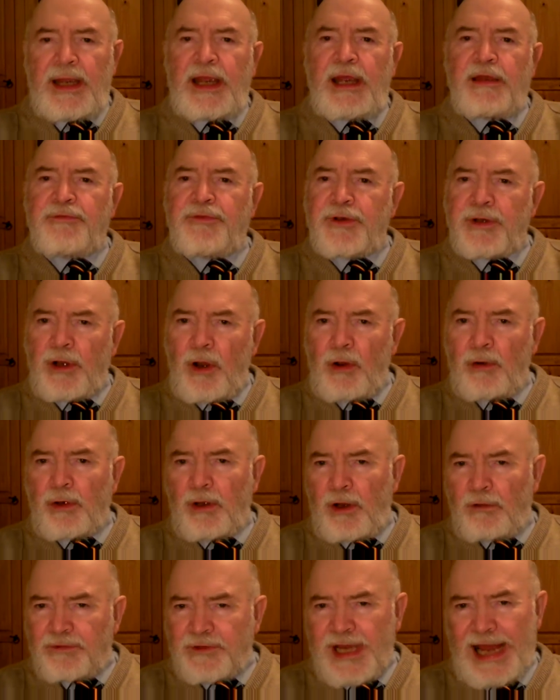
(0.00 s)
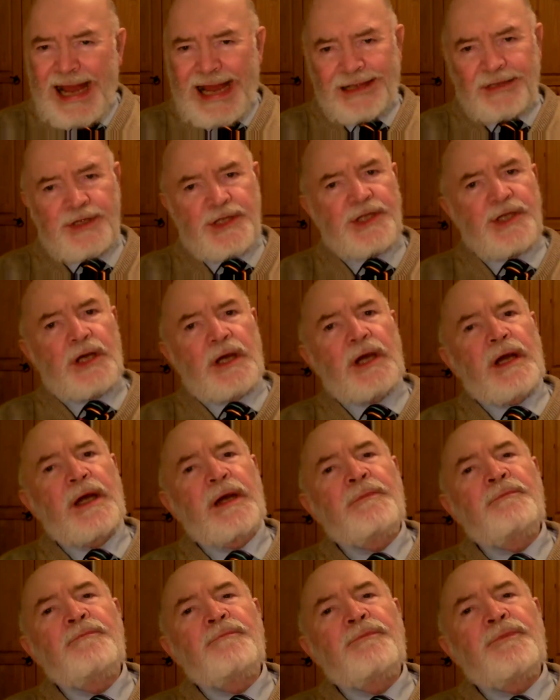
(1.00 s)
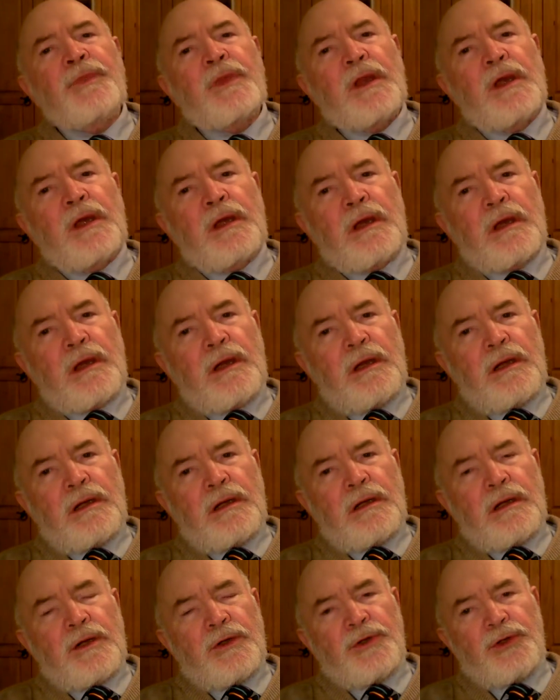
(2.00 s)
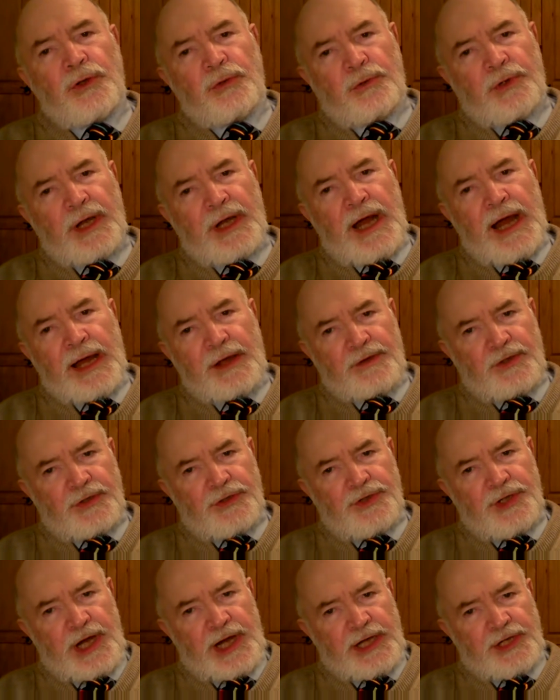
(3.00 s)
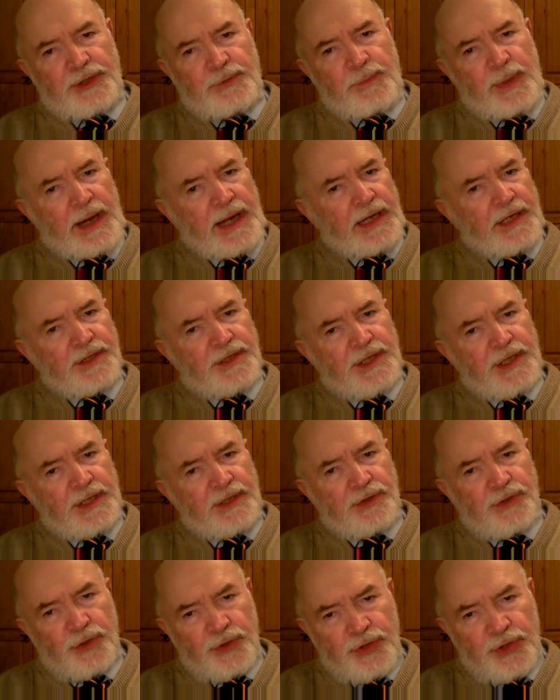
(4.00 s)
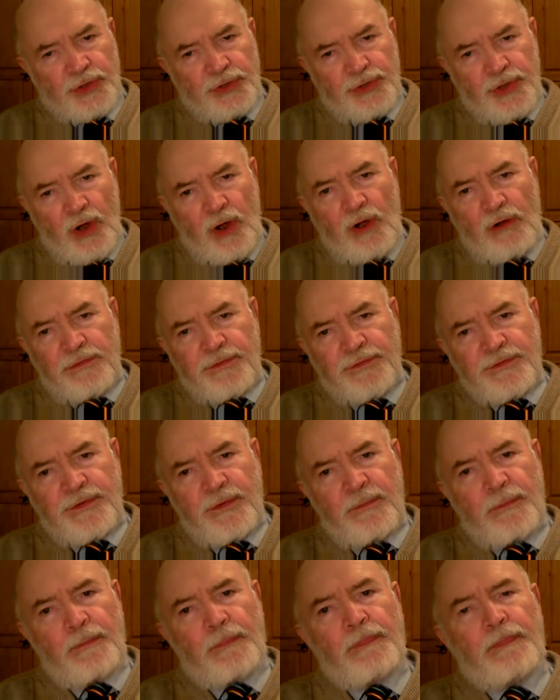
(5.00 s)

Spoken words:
if you go Lufthansa, you can either change planes in Dusseldorf,